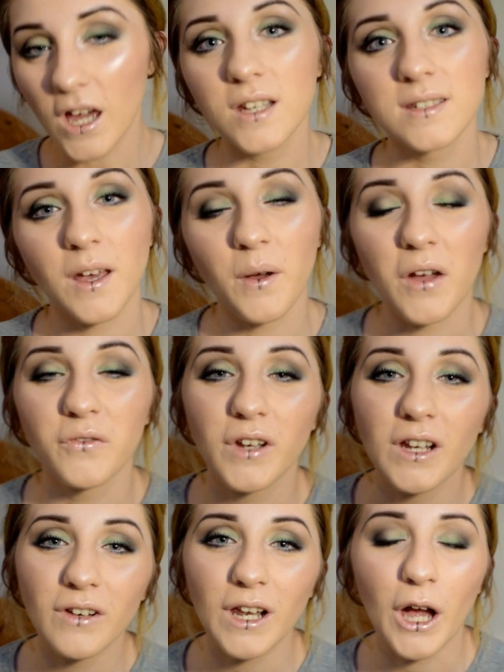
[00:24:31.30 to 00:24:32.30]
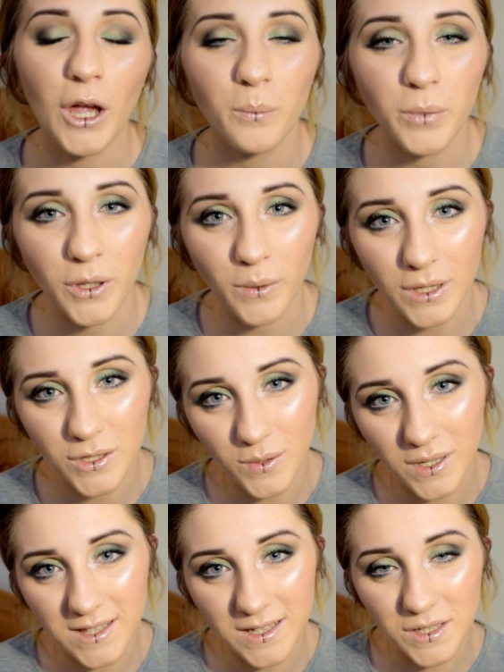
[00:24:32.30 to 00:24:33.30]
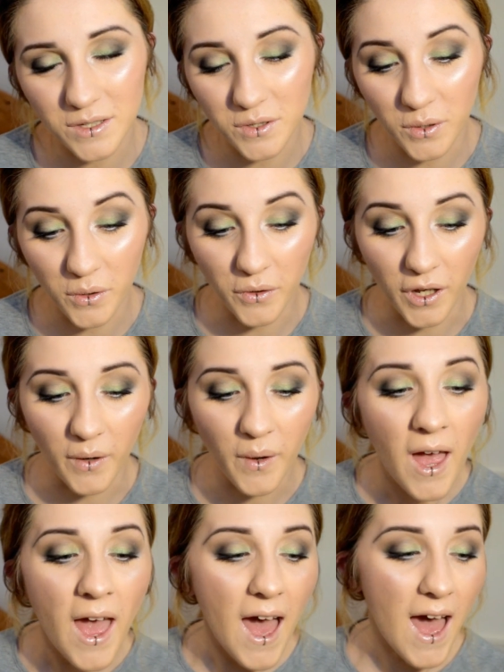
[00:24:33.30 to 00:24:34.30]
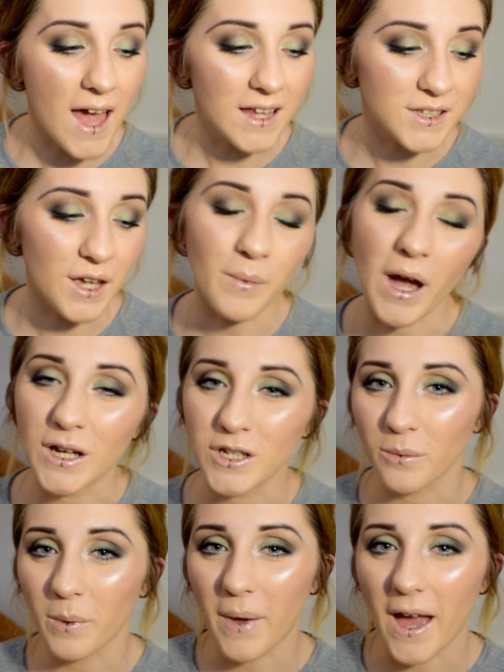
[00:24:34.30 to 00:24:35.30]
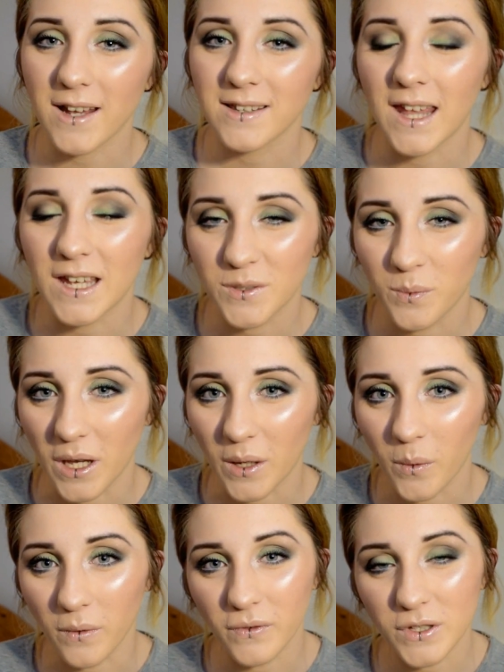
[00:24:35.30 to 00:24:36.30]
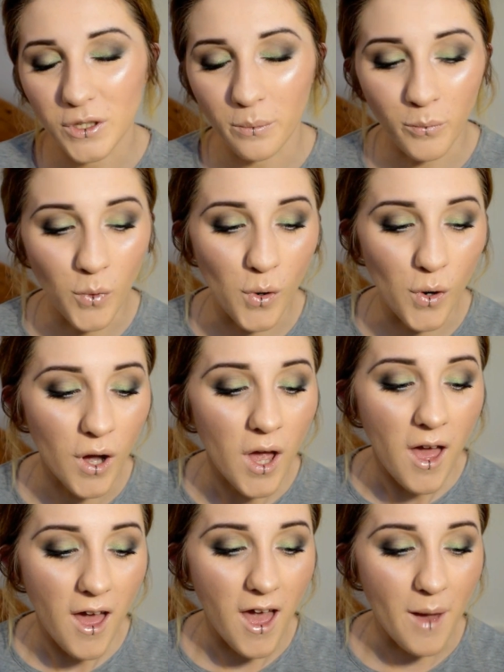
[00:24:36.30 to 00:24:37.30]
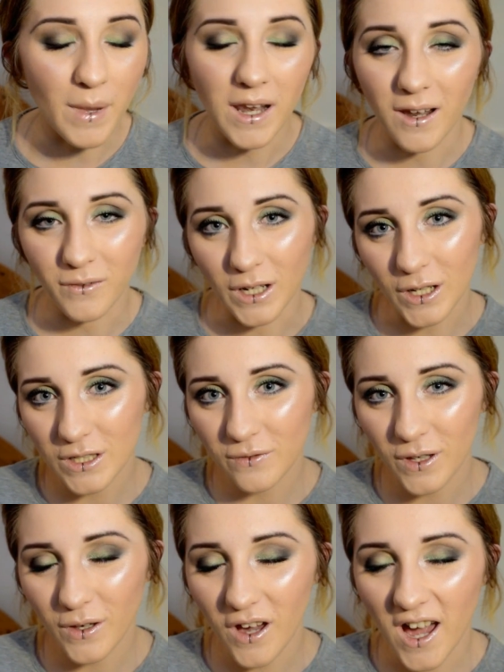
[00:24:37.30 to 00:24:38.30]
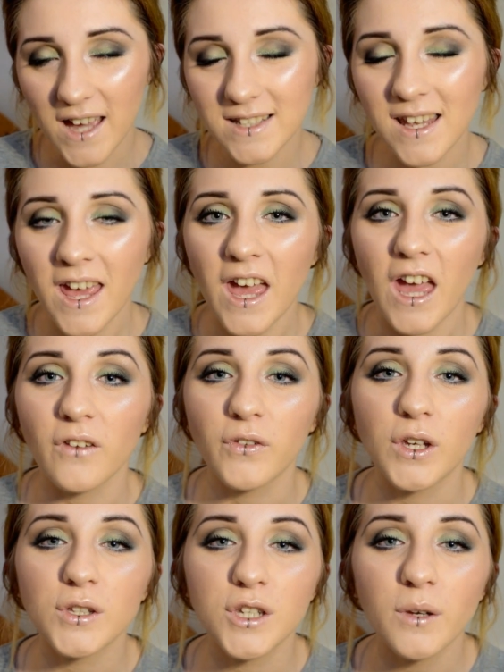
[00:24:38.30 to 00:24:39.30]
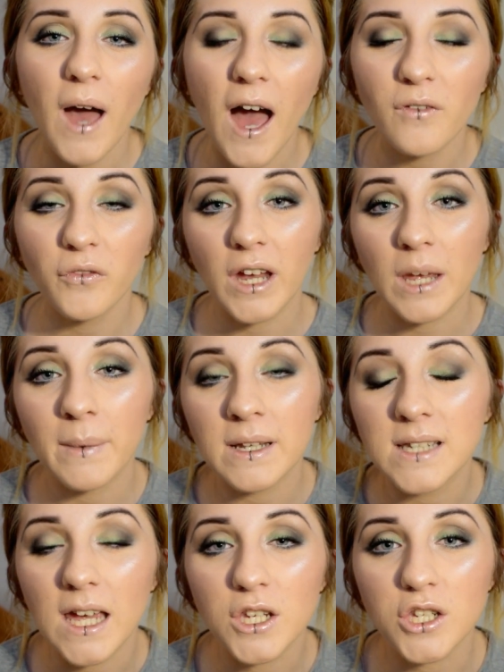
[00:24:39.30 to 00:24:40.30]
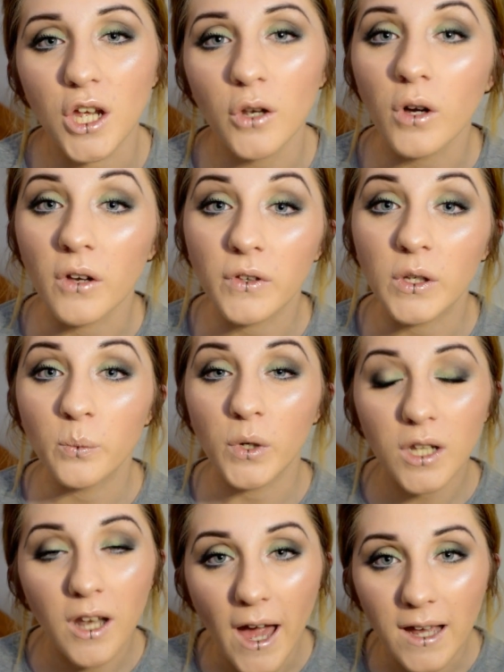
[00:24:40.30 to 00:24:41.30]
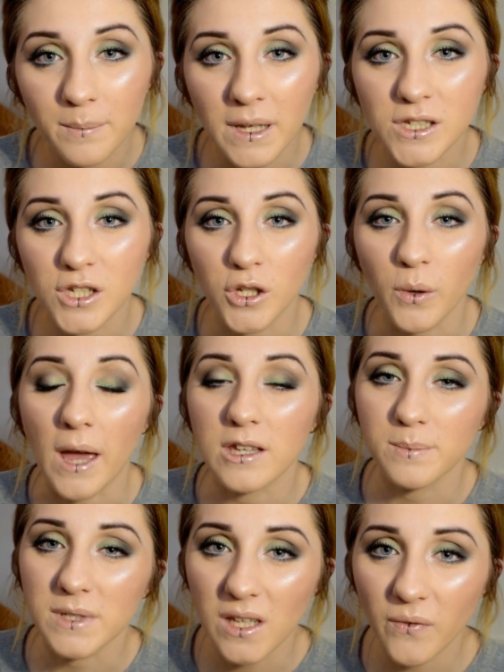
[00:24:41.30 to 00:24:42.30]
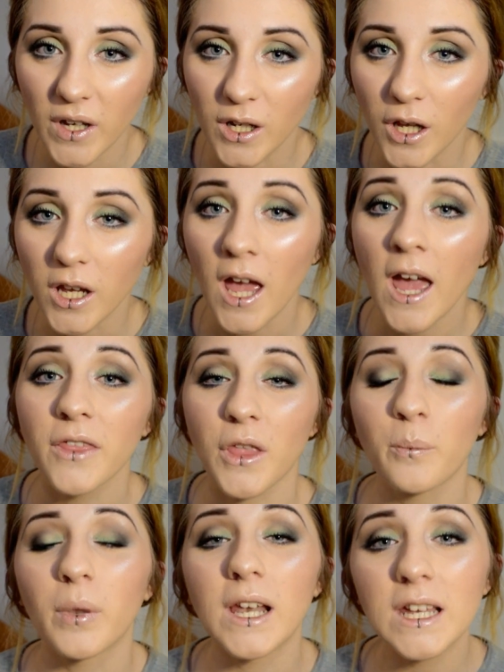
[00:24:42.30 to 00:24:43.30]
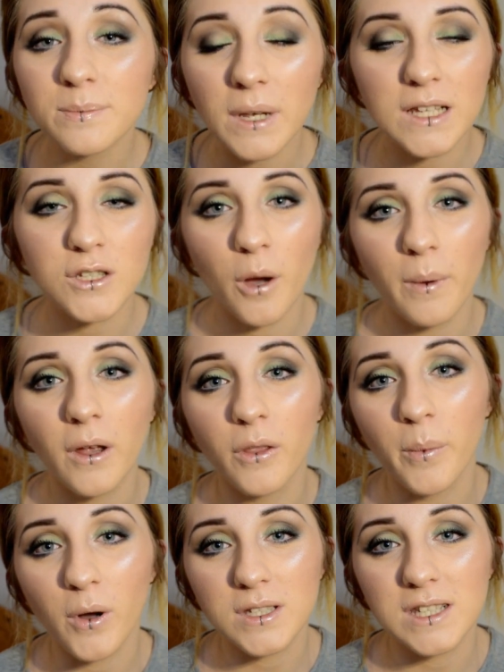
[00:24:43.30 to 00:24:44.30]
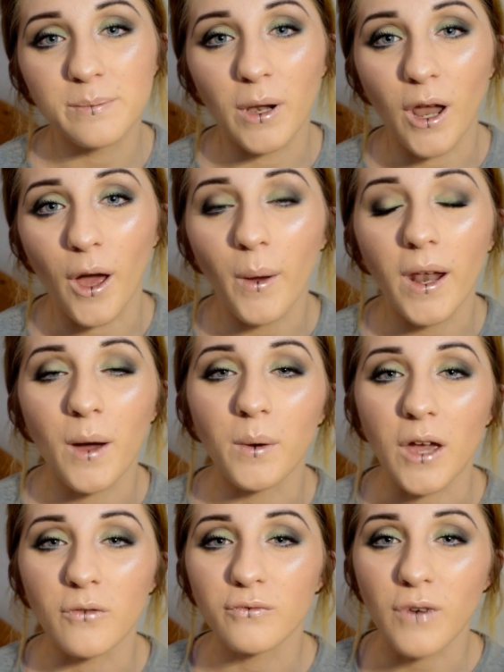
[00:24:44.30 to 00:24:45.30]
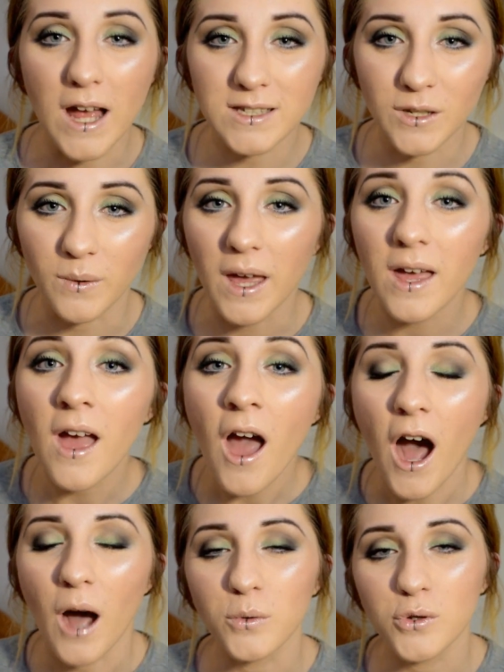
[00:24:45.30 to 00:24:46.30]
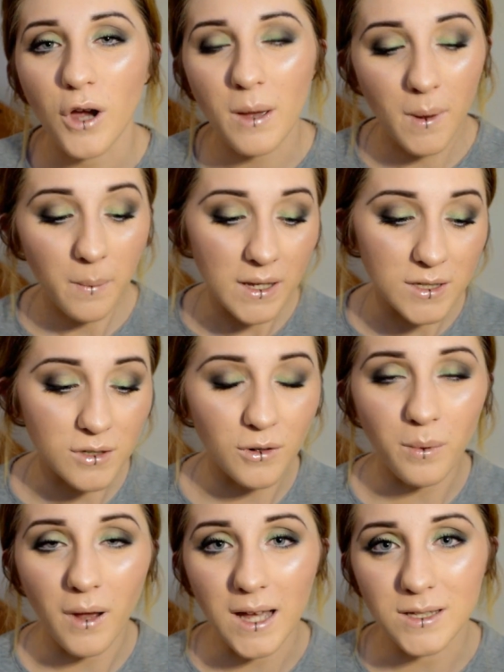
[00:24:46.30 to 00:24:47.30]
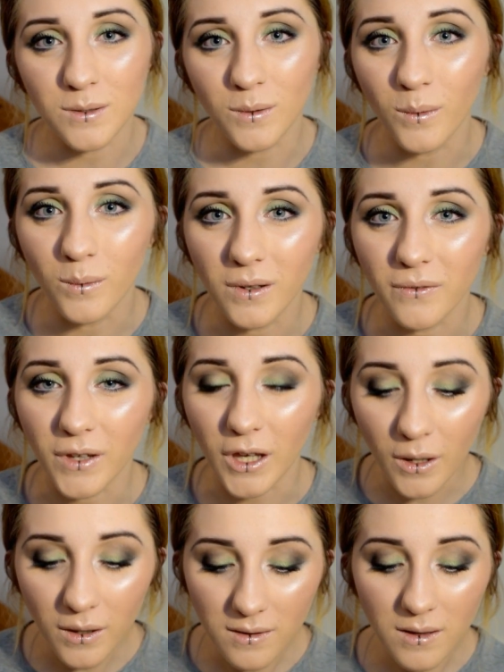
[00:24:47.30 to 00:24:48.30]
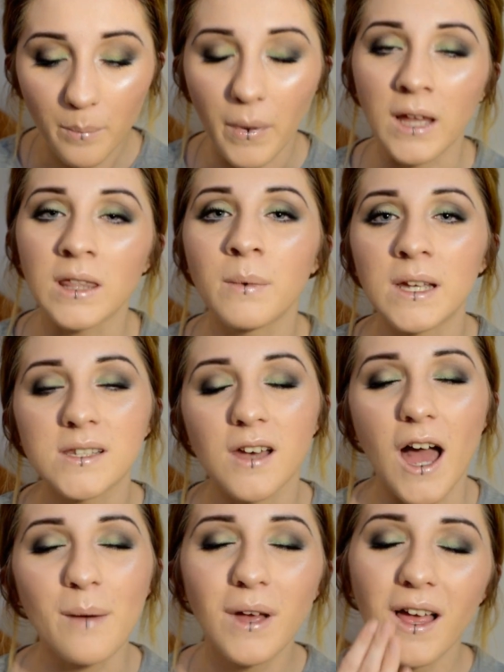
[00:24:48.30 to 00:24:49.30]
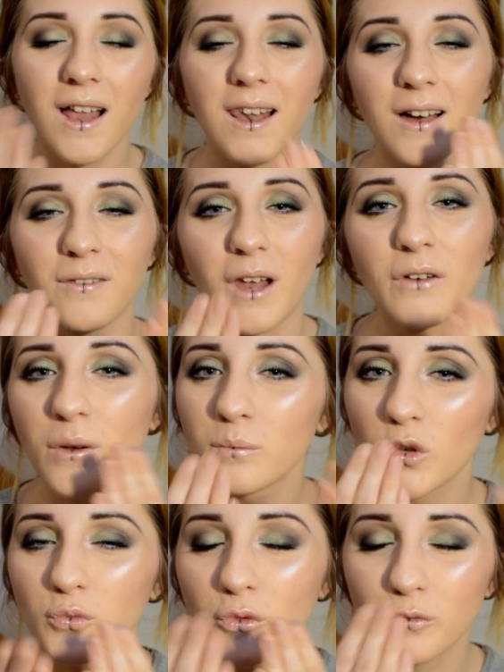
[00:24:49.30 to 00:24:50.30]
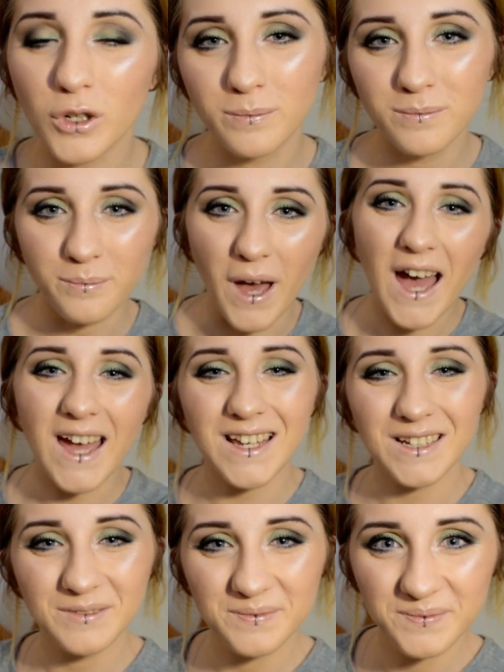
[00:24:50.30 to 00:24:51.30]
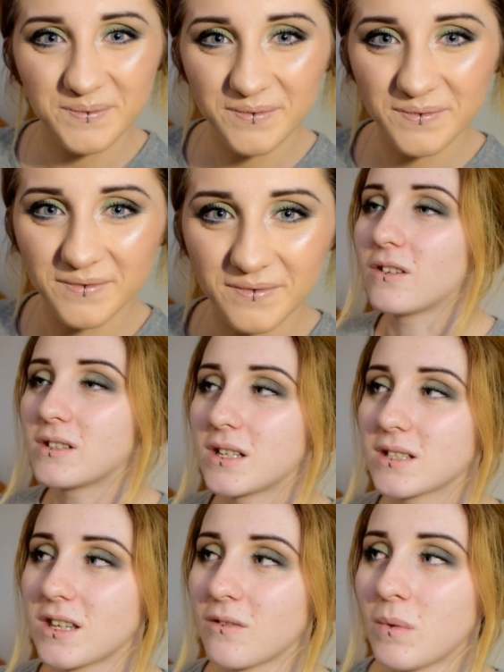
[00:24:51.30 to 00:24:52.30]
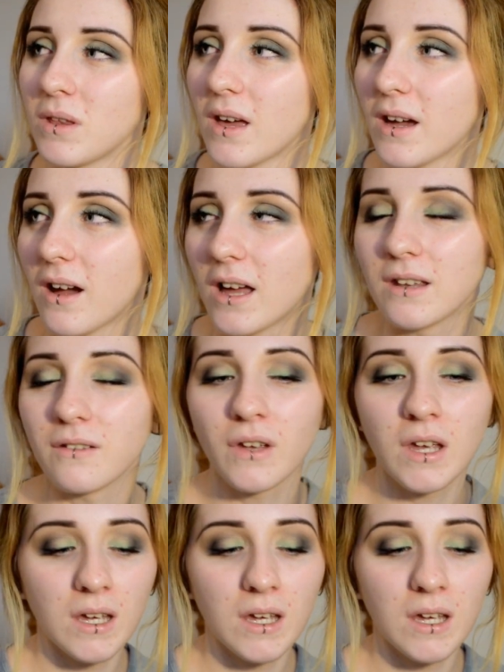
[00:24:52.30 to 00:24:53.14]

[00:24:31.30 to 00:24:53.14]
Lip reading: So So I really hope you enjoyed this tutorial, and I shall be back next week with some more lovely looks for you guys. If you do have a recommendation, or if you would like me to do a specific look, then please comment on the boxes below and I'll get right to it. I will try my best to reply to all of you. But in the meantime, love, bye! It does give me that kind of